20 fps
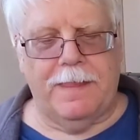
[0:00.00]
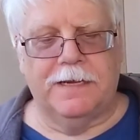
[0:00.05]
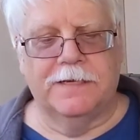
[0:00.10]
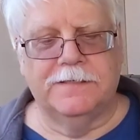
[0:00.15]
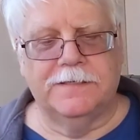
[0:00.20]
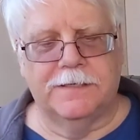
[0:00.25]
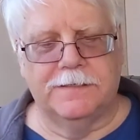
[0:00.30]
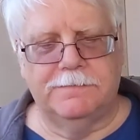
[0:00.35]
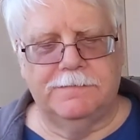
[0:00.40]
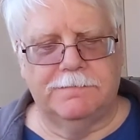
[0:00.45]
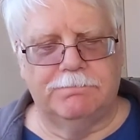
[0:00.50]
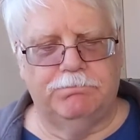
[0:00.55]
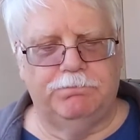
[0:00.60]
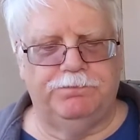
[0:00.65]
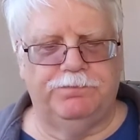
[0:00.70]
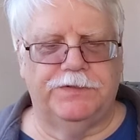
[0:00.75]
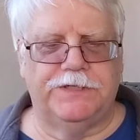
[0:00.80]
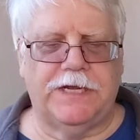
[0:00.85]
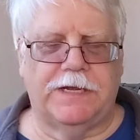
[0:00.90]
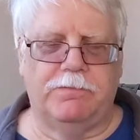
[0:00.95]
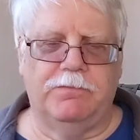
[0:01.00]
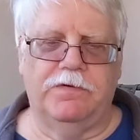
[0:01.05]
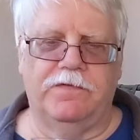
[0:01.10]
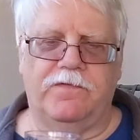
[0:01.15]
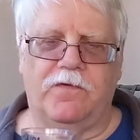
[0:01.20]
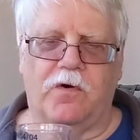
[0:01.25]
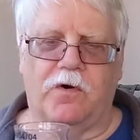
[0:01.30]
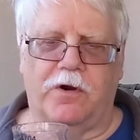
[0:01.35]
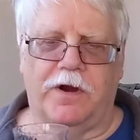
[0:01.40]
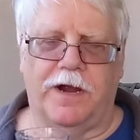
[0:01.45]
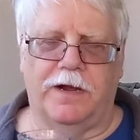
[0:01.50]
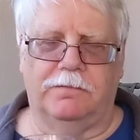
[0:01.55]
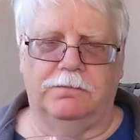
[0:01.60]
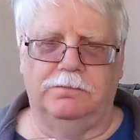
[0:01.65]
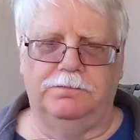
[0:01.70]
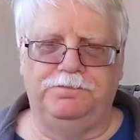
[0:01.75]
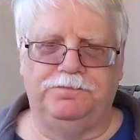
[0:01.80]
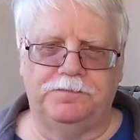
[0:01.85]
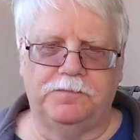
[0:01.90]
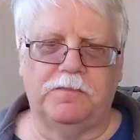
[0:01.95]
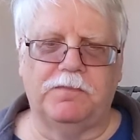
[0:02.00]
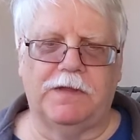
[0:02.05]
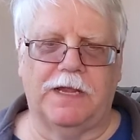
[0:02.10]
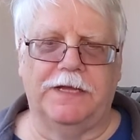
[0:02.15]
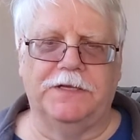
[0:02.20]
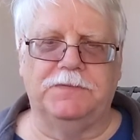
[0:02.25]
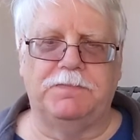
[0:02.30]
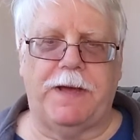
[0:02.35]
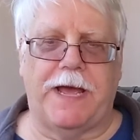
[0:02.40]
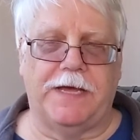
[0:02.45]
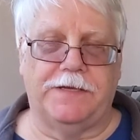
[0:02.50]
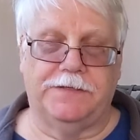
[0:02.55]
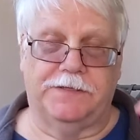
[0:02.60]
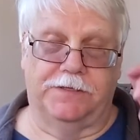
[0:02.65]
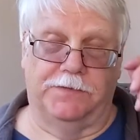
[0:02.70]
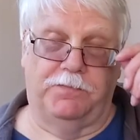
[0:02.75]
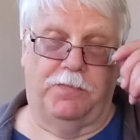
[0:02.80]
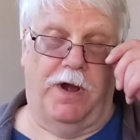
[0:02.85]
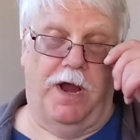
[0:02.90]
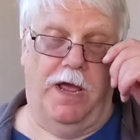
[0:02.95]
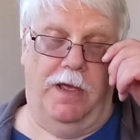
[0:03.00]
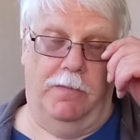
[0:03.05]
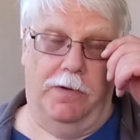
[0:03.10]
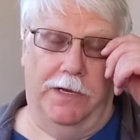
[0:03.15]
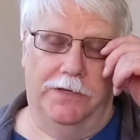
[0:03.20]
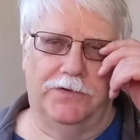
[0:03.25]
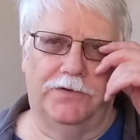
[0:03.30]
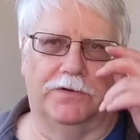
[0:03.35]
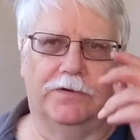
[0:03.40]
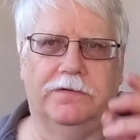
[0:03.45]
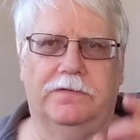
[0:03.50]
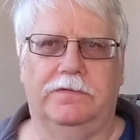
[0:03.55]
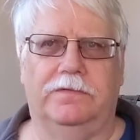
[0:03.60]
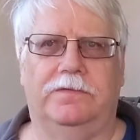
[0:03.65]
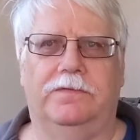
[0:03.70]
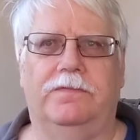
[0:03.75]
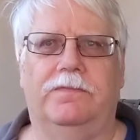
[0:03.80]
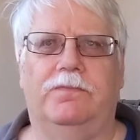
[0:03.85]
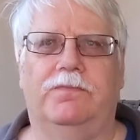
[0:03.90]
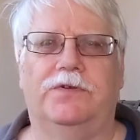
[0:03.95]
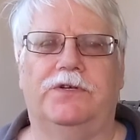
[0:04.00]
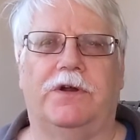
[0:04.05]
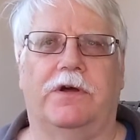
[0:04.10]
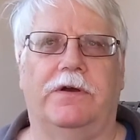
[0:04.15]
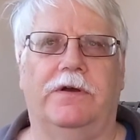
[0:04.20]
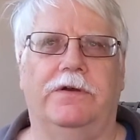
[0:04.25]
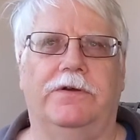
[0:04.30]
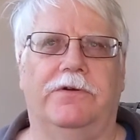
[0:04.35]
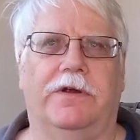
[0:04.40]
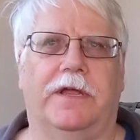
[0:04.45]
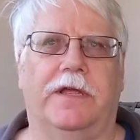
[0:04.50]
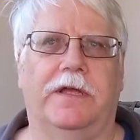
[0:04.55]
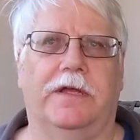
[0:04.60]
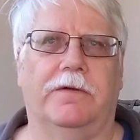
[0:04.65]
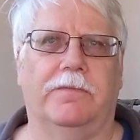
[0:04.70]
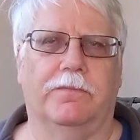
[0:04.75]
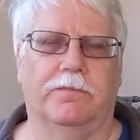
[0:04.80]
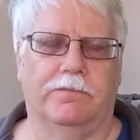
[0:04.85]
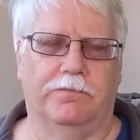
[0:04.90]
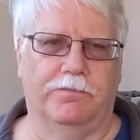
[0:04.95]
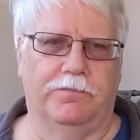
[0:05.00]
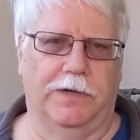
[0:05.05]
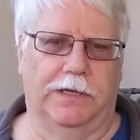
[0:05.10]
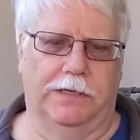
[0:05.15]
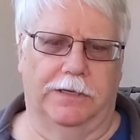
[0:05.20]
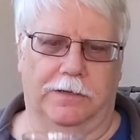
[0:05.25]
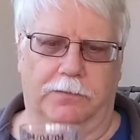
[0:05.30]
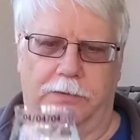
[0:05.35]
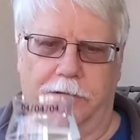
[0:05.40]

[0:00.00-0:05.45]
As I said before, it's past its prime. I should have started drinking them a little